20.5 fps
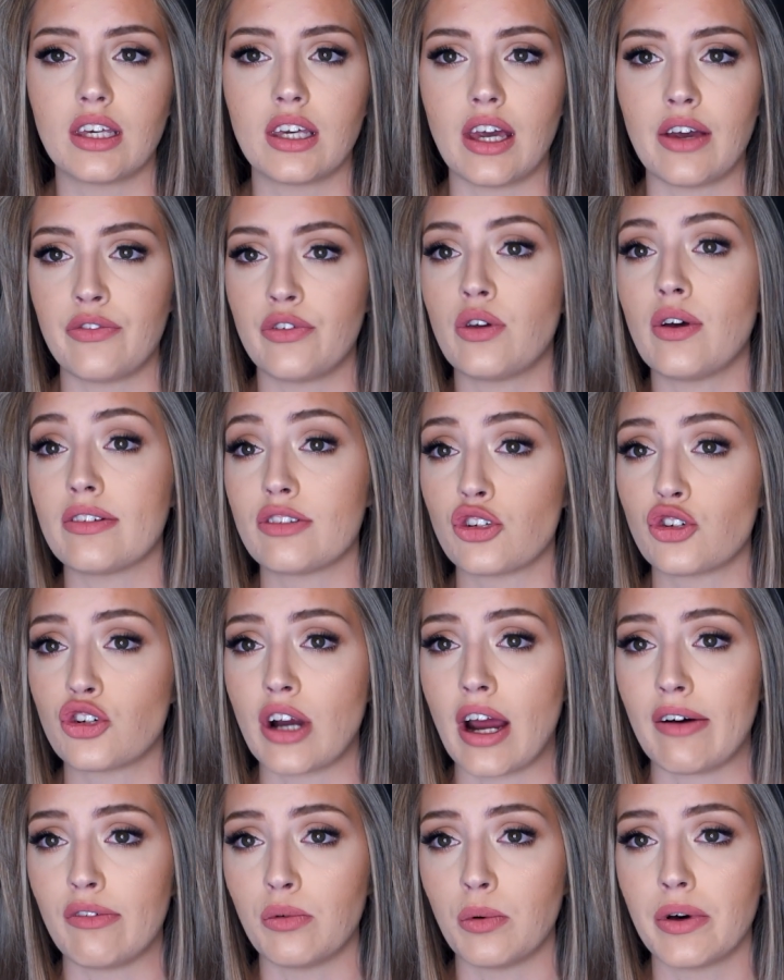if you have to
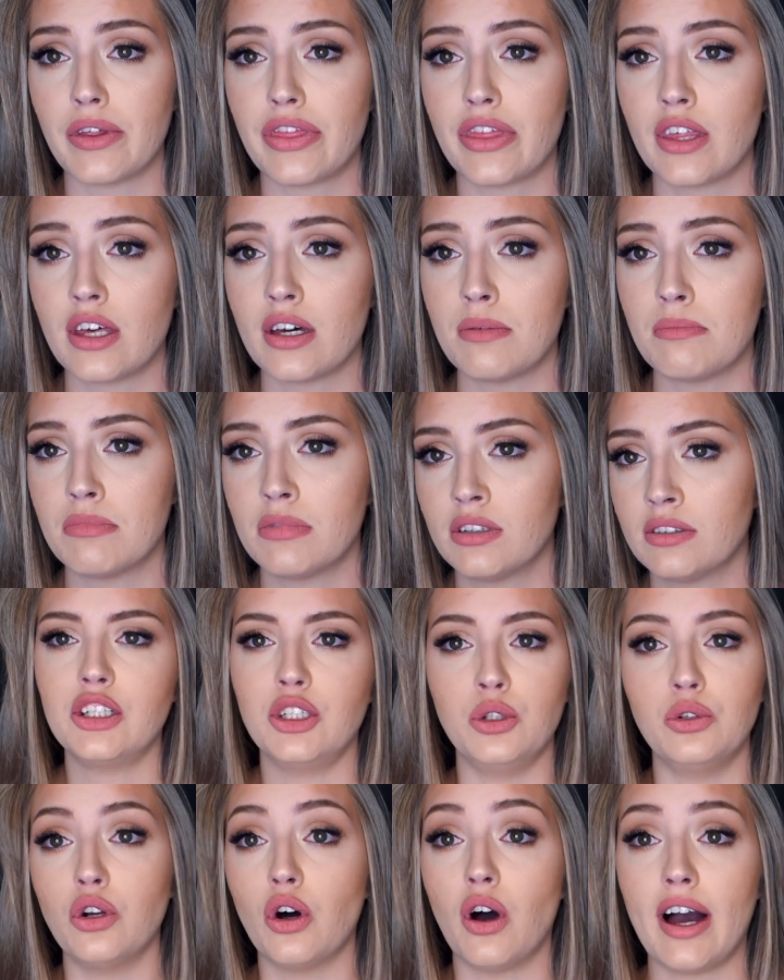travel with them,
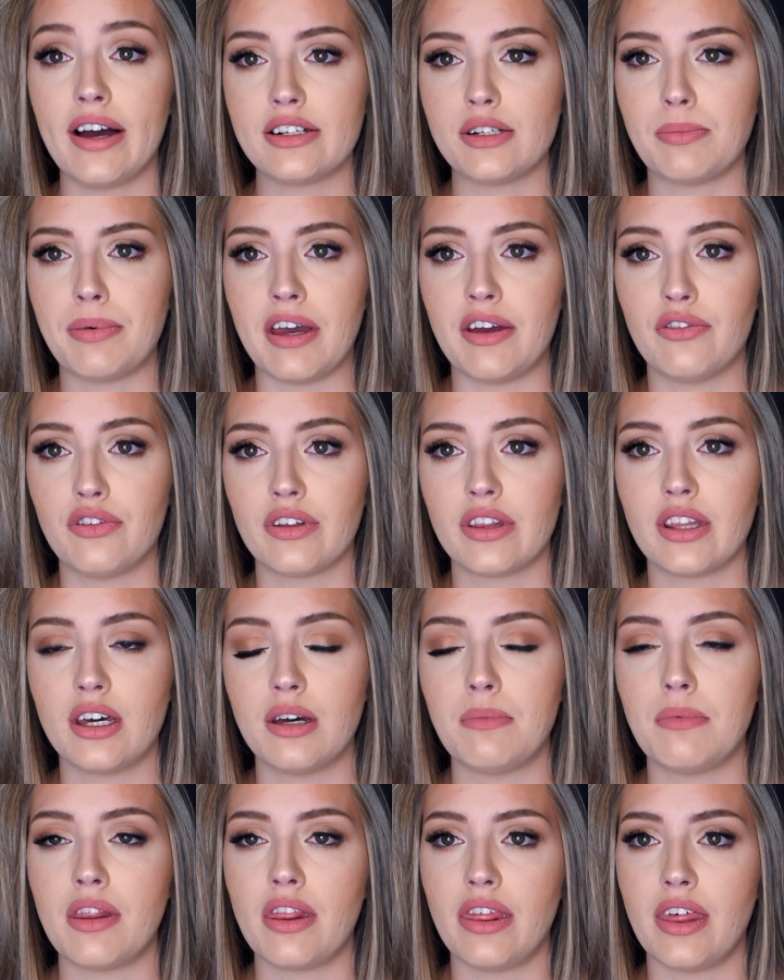you don't have to pay for them.